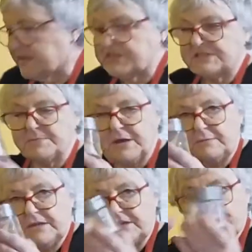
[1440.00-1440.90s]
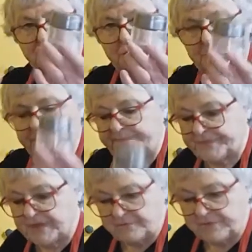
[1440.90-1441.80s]
This is my mixture.
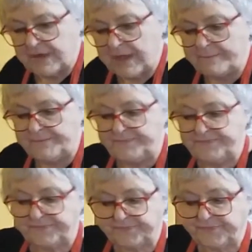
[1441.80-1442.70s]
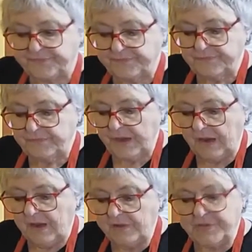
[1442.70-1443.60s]
Don't forget,
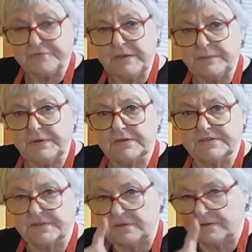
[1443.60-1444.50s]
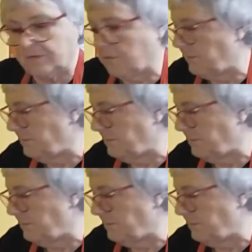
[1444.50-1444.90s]
3 parts salt, 1